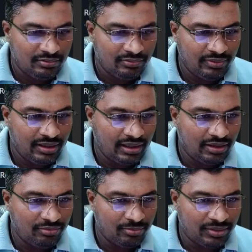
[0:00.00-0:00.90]
where I
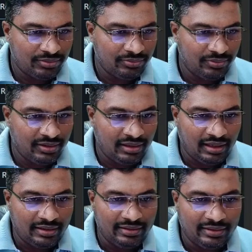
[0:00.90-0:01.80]
have match 1
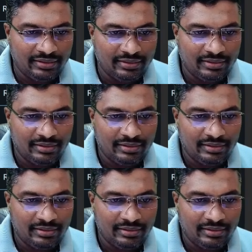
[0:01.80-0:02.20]
in,